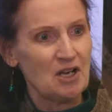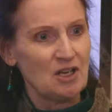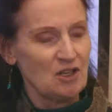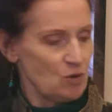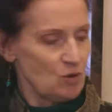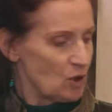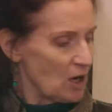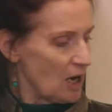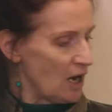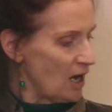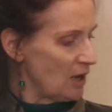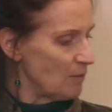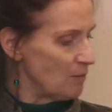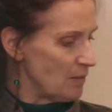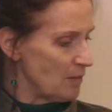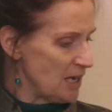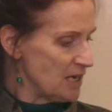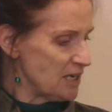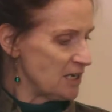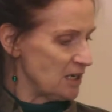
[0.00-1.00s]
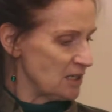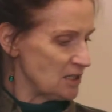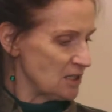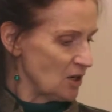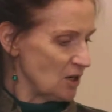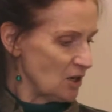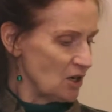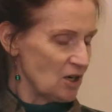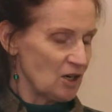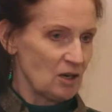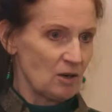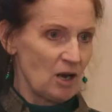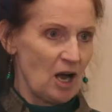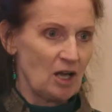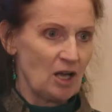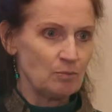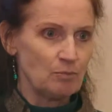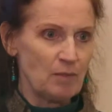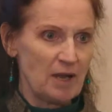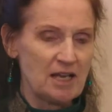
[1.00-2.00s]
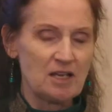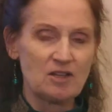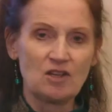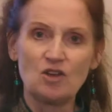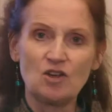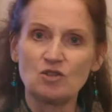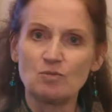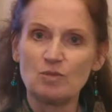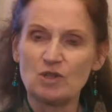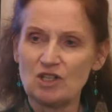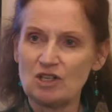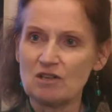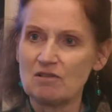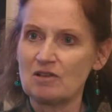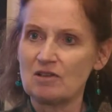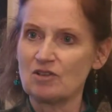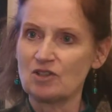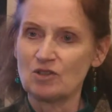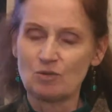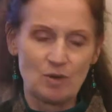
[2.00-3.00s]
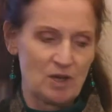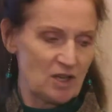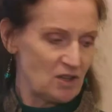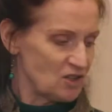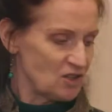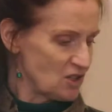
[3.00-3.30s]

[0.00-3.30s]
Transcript: You can't make it, can't make those materials with